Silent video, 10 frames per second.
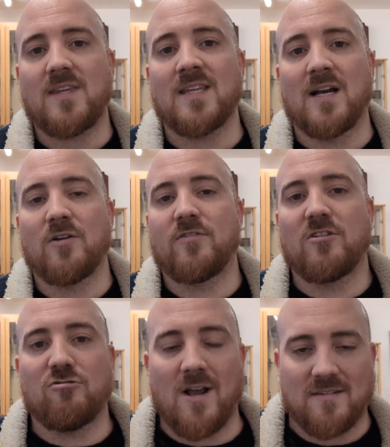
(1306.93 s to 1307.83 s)
Now, if you're
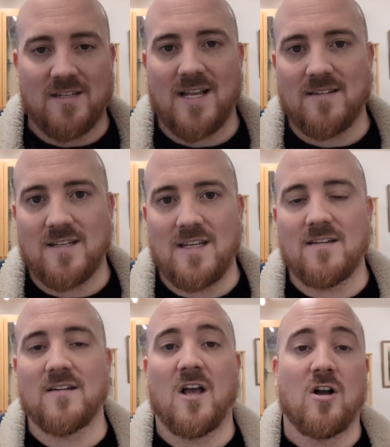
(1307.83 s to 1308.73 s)
interested in
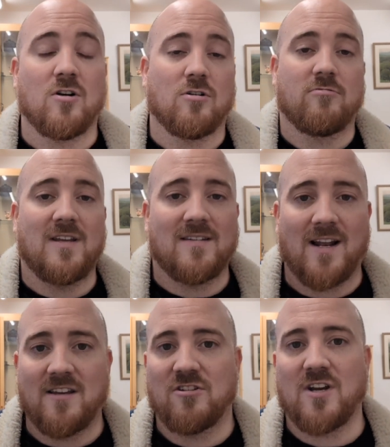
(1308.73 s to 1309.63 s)
antiques or reselling
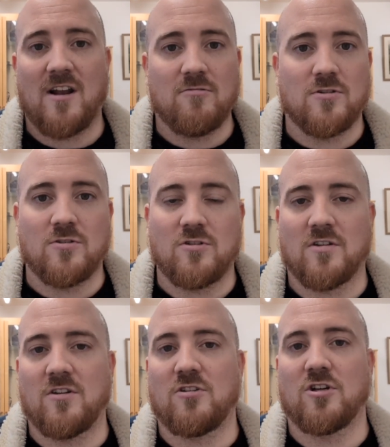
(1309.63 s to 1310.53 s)
in general, or
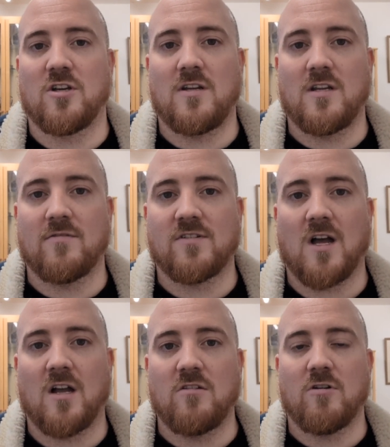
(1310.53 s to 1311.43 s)
just a journey of
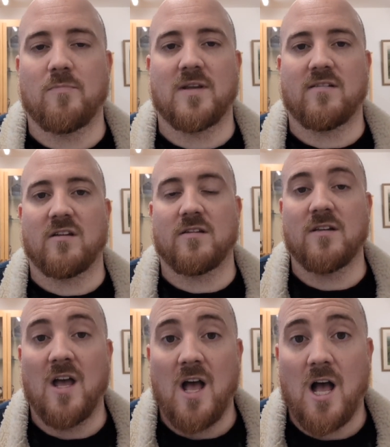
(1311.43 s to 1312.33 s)
starting your own business,
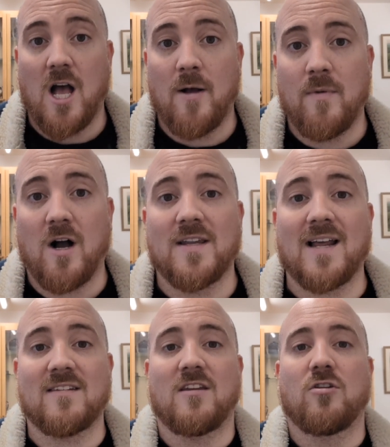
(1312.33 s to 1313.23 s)
I'd
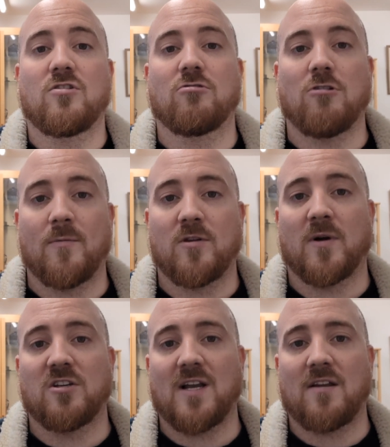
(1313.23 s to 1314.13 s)
ask that you subscribe to
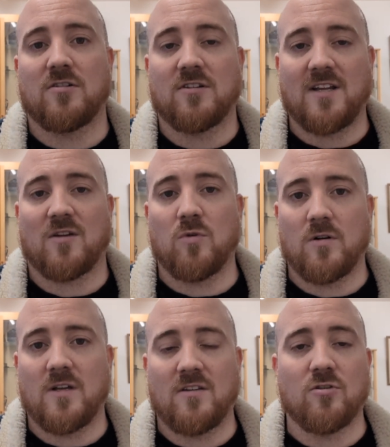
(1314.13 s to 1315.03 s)
my channel because that's
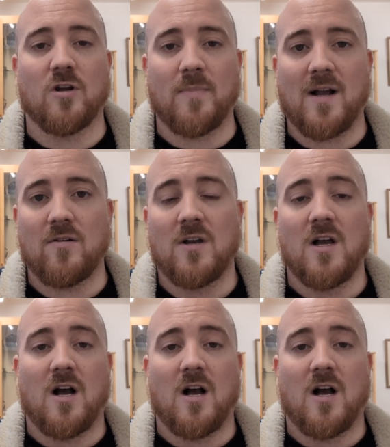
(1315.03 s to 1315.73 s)
what it's all about.